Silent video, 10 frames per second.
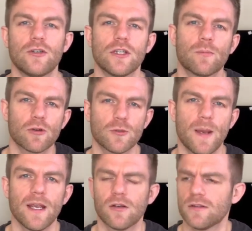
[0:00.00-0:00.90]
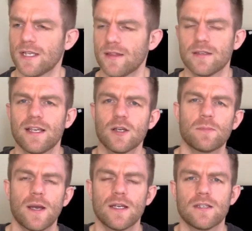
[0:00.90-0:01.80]
Should the prospect contact the
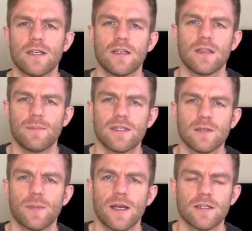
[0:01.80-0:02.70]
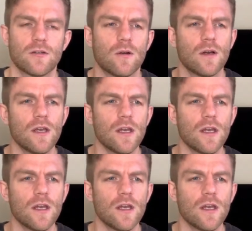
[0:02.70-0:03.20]
salesperson and the business person, or